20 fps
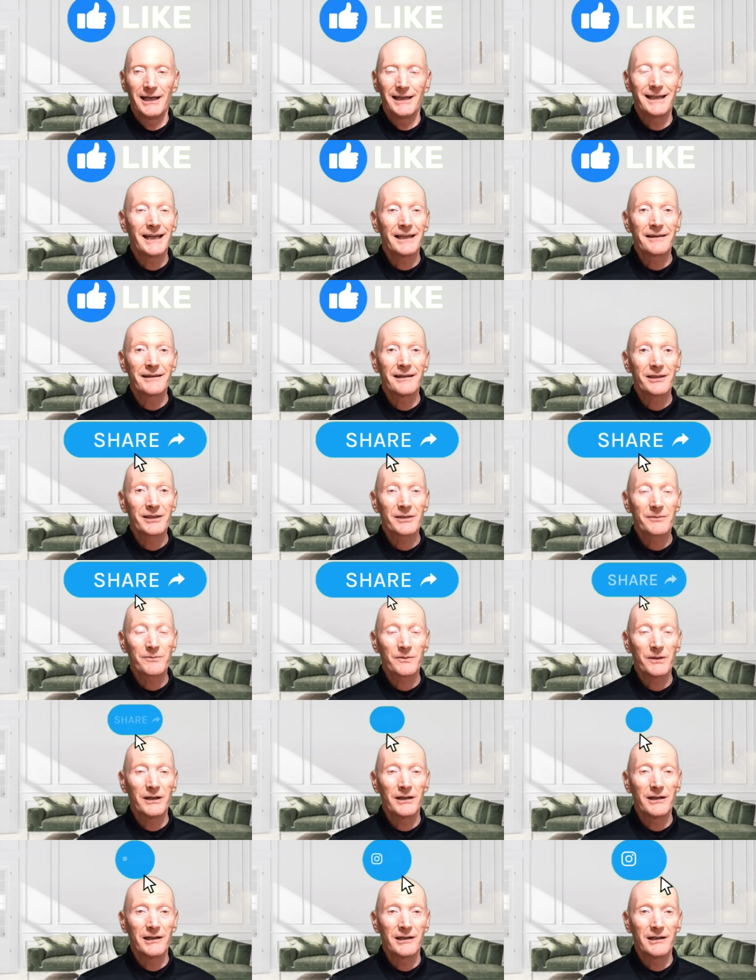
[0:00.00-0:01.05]
get this
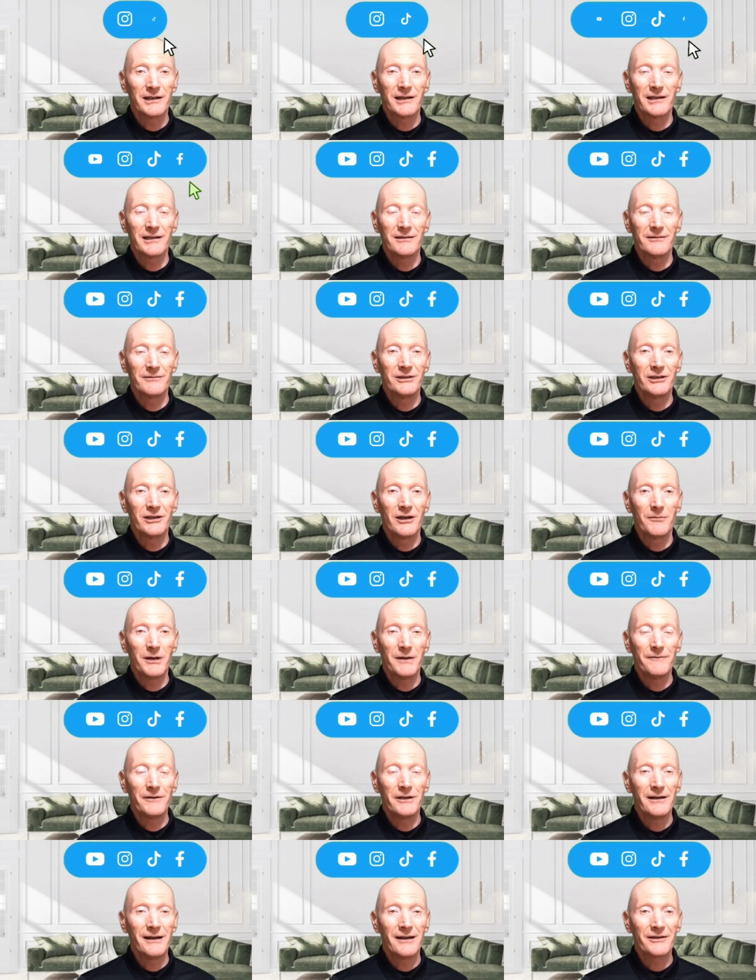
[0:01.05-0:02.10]
my
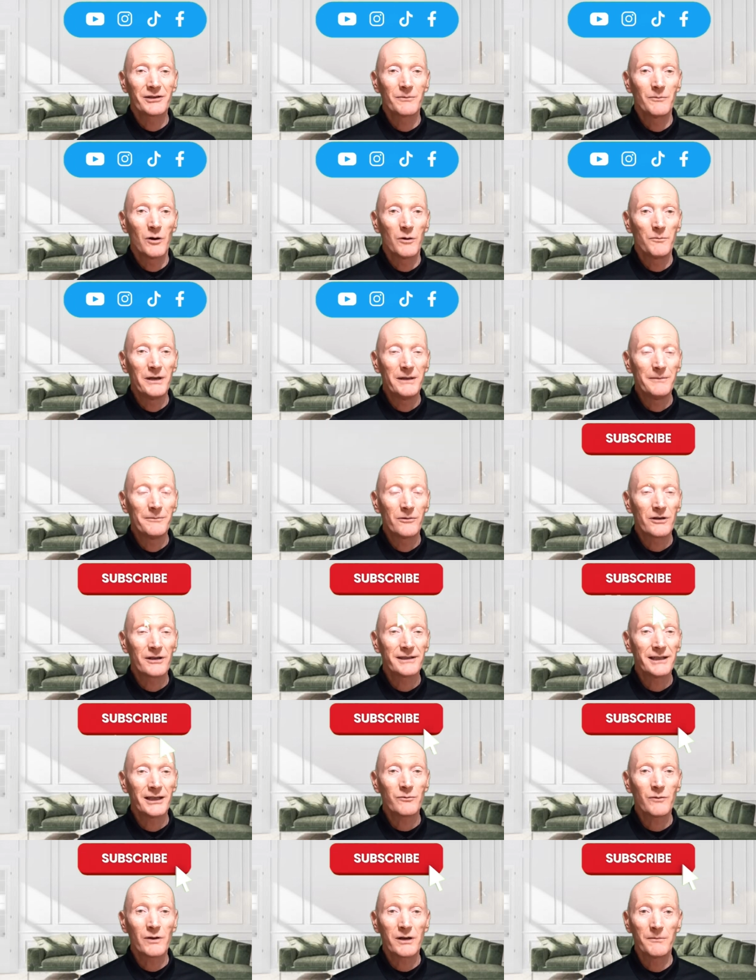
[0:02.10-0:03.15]
video out to more people, because
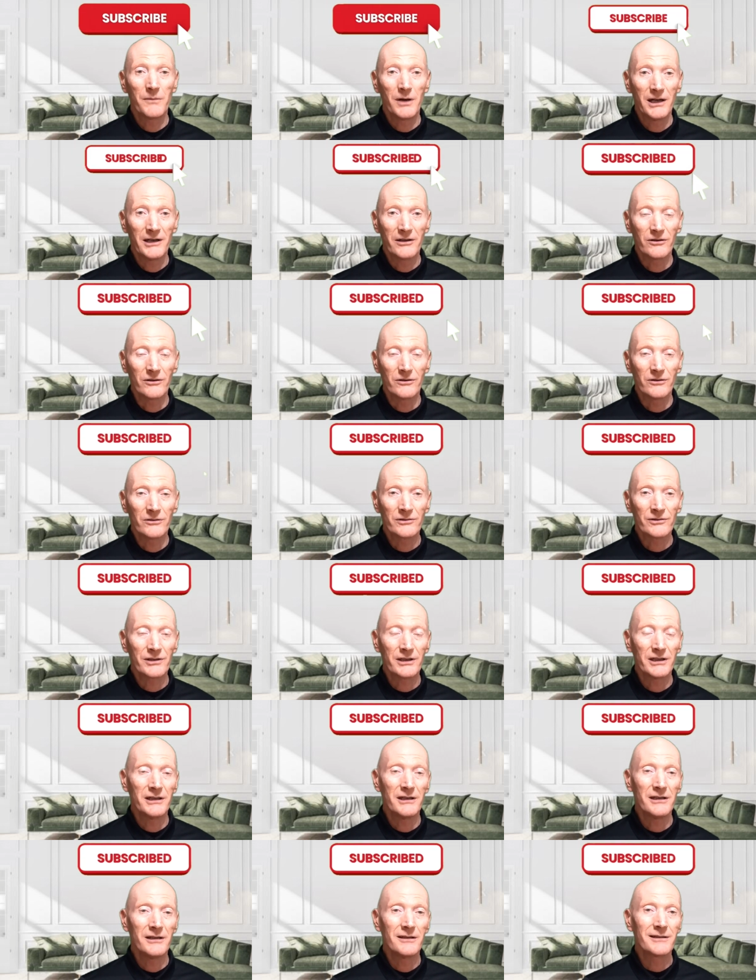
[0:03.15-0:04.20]
that's one of my
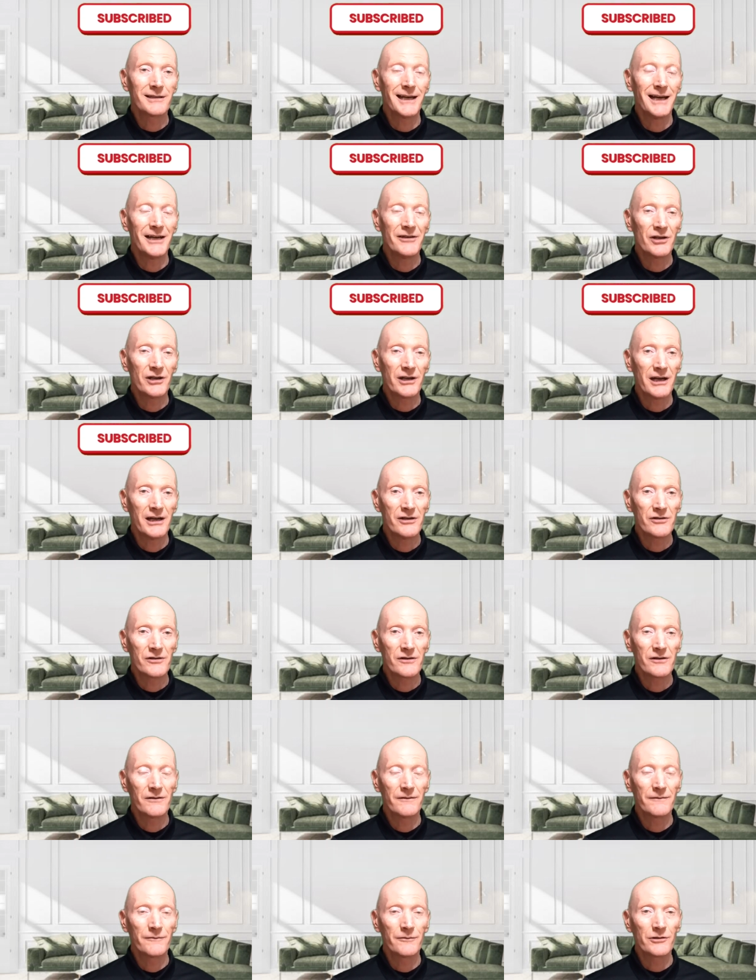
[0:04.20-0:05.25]
goals, is
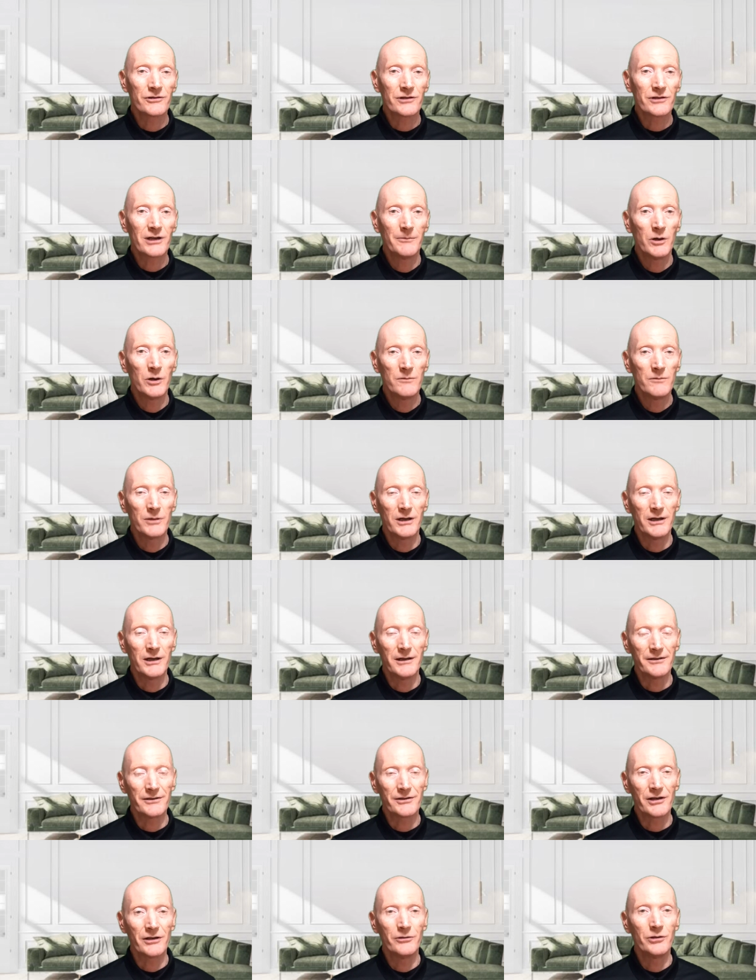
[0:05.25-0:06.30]
education of first-time home
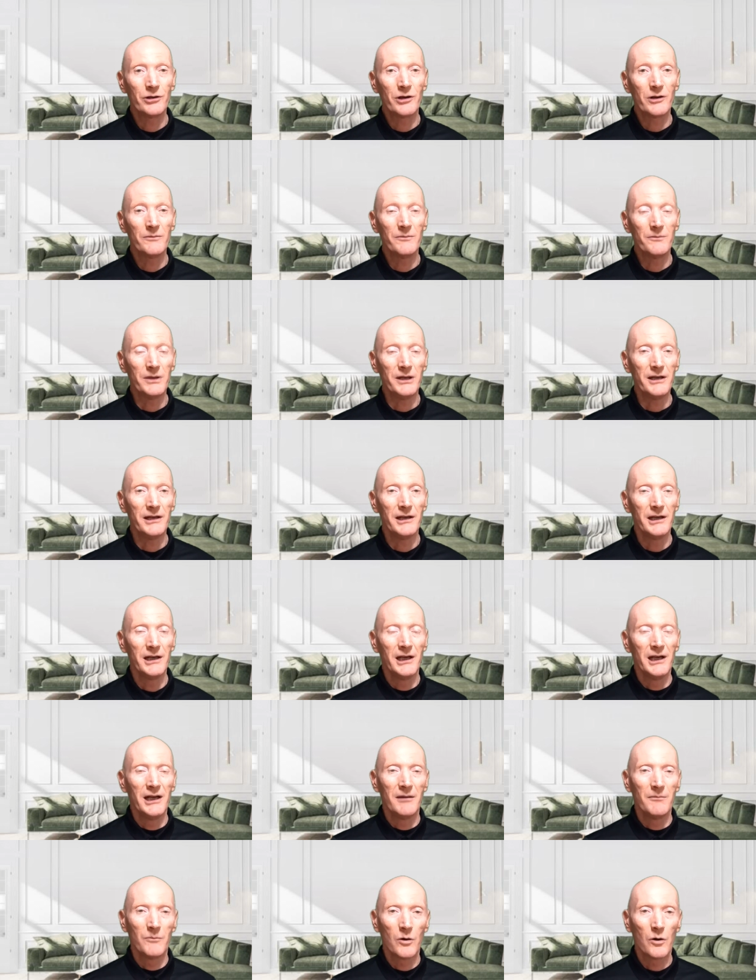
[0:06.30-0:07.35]
buyers, so you can be
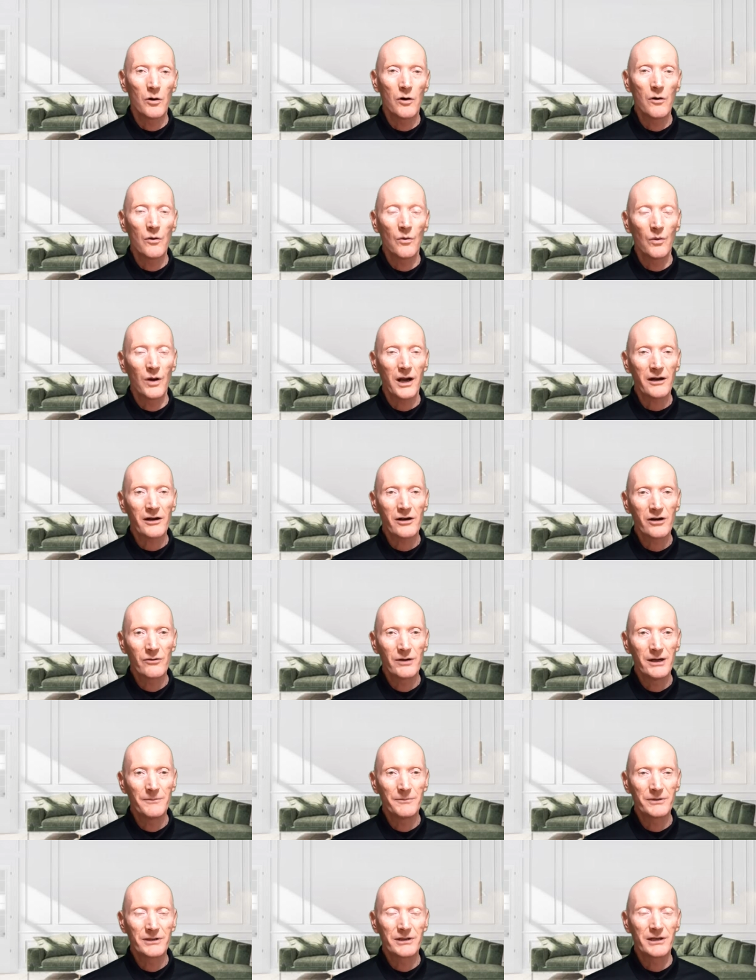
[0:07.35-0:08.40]
more
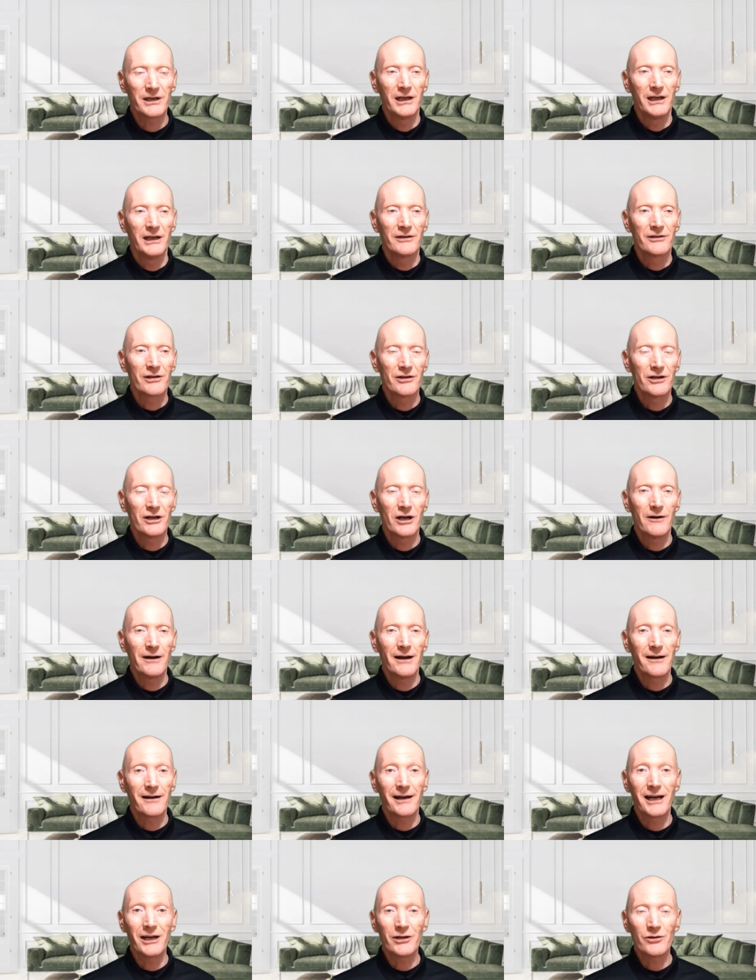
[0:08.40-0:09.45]
well-equipped to know
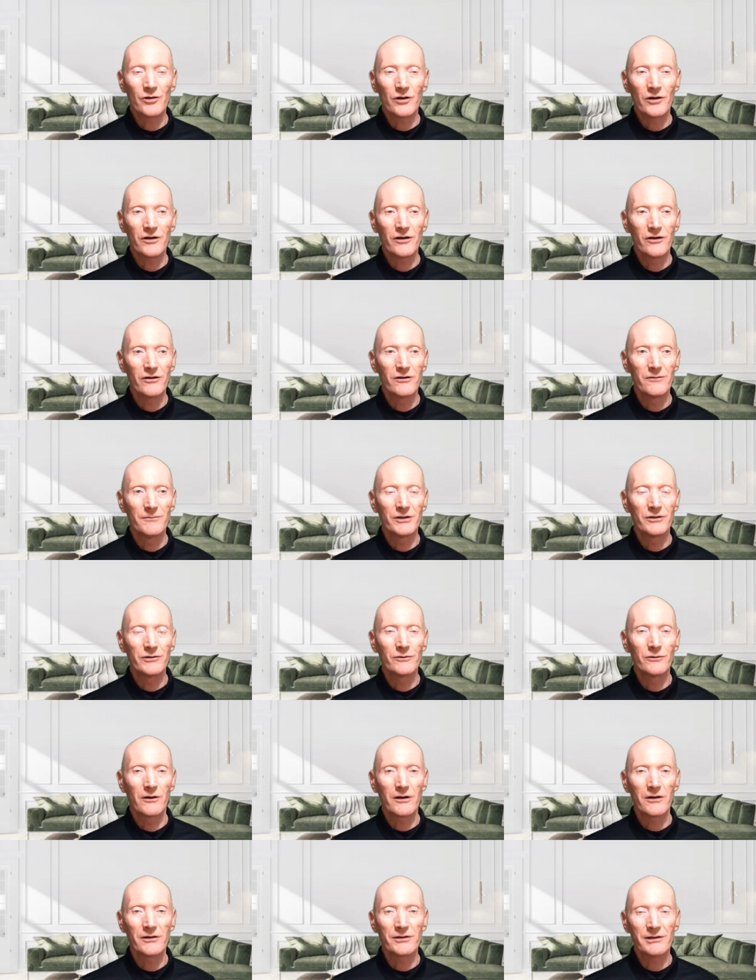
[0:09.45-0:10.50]
how to get your home and
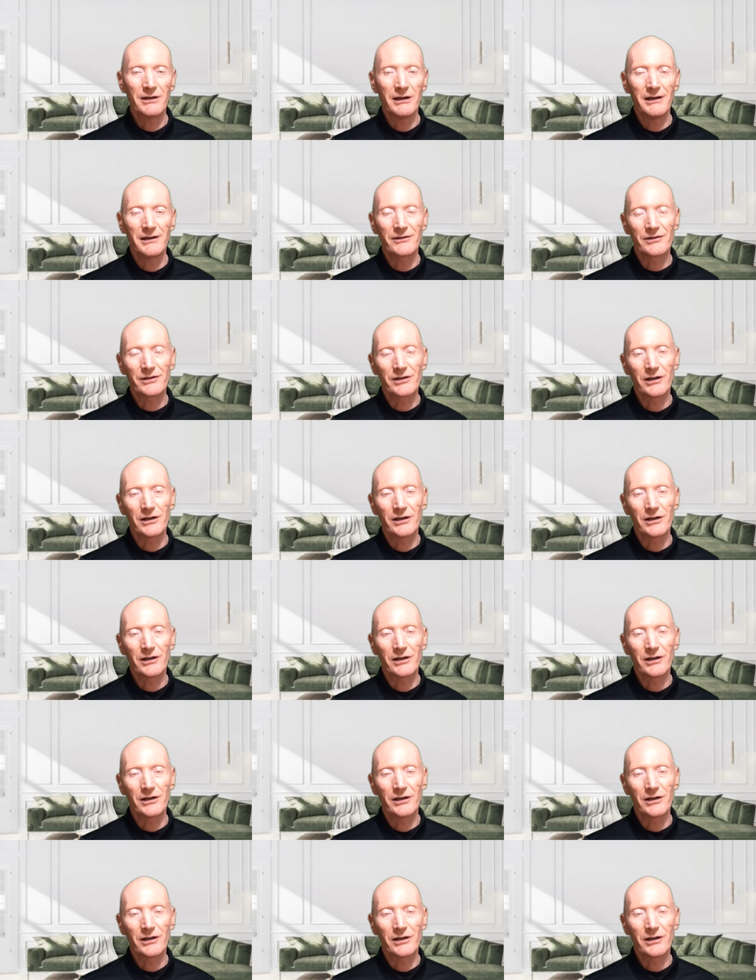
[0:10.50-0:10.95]
do all those things.